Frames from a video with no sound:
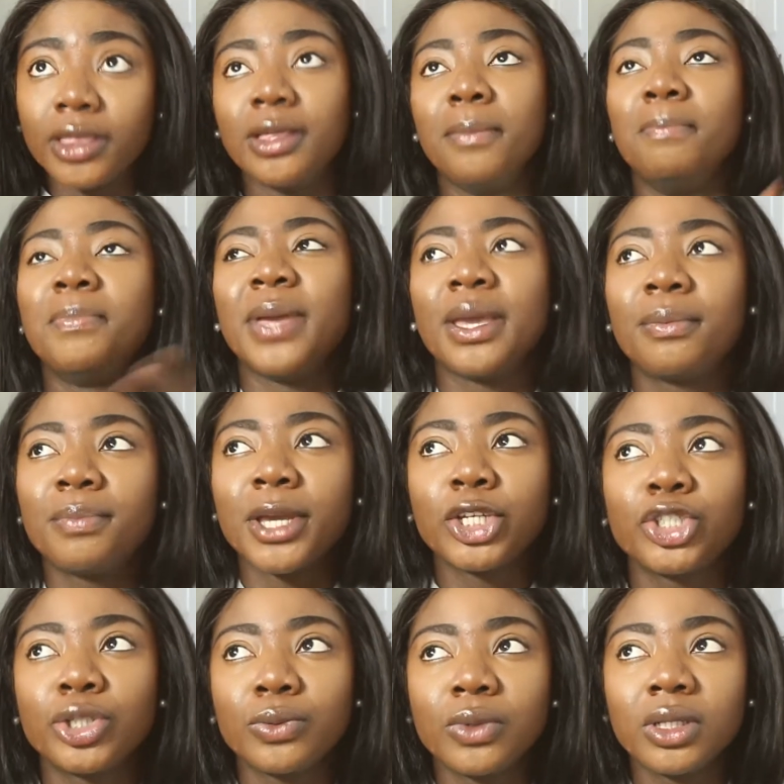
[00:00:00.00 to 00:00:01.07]
the big
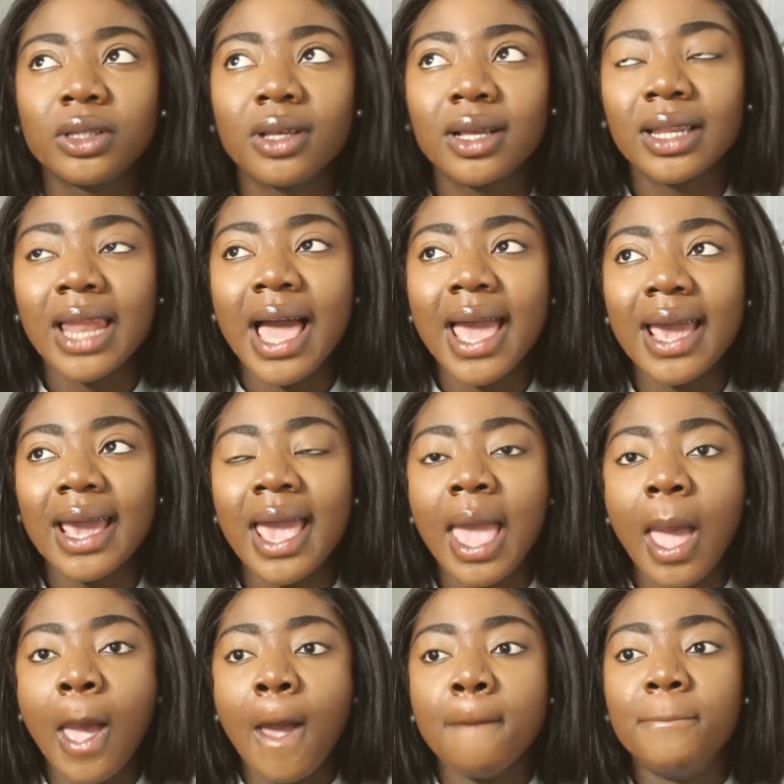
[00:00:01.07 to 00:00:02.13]
picture would look like,
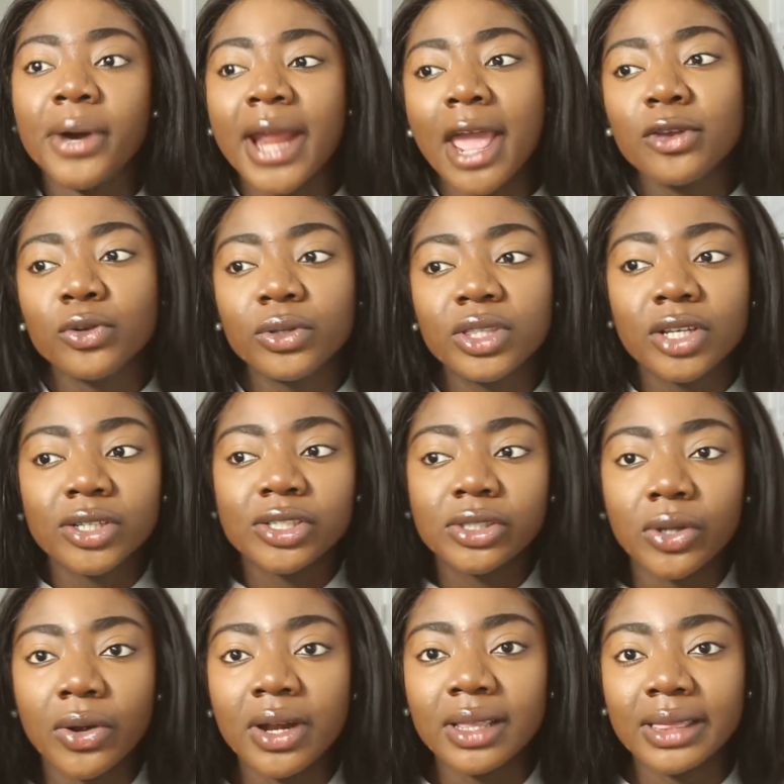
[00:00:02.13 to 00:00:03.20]
but I know there's
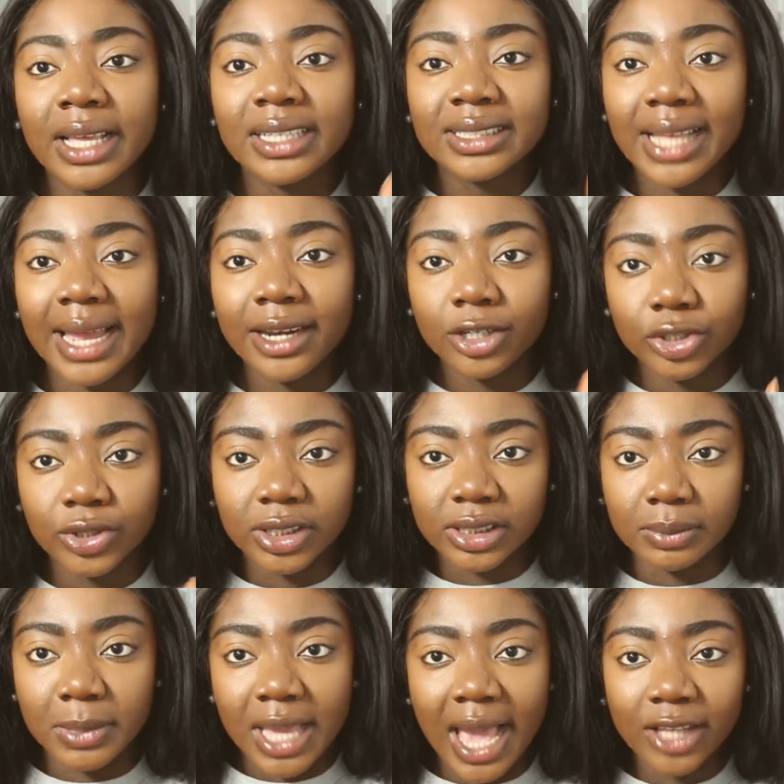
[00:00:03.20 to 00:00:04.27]
certain things that interest me.